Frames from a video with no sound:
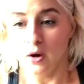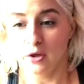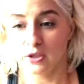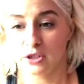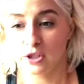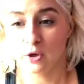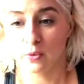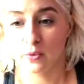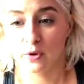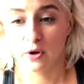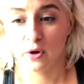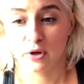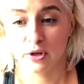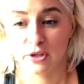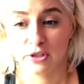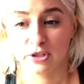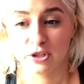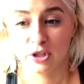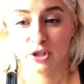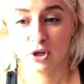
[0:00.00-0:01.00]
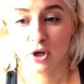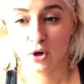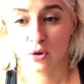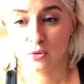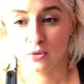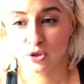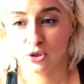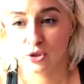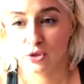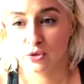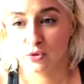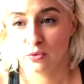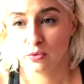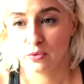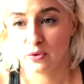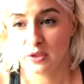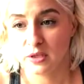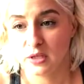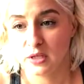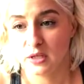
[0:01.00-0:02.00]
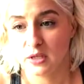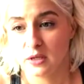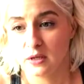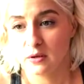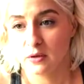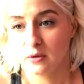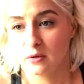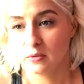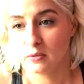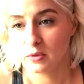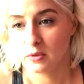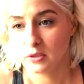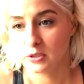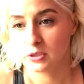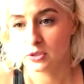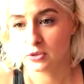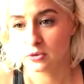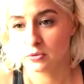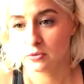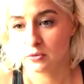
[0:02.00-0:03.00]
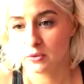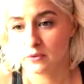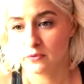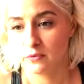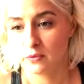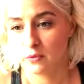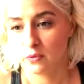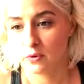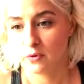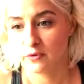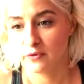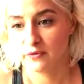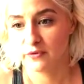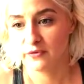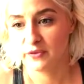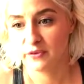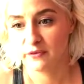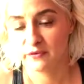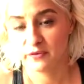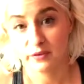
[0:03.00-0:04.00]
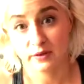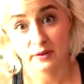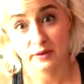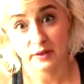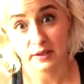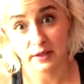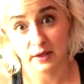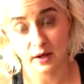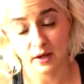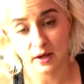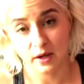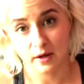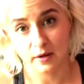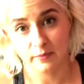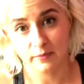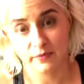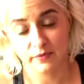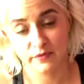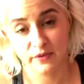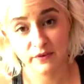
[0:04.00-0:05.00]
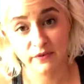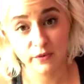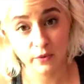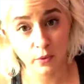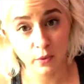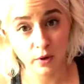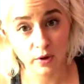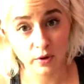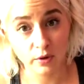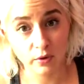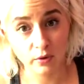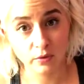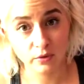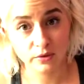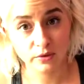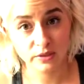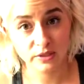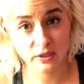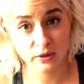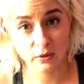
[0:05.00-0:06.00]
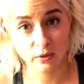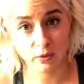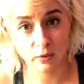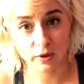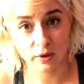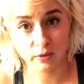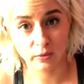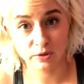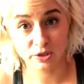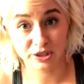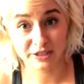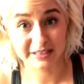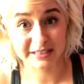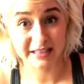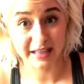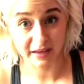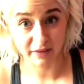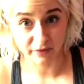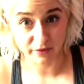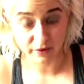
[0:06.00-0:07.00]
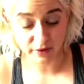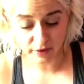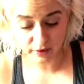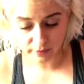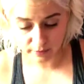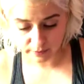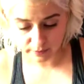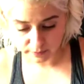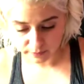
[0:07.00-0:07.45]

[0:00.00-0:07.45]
So we're going to go to the fifth oil, single oil, which is lavender.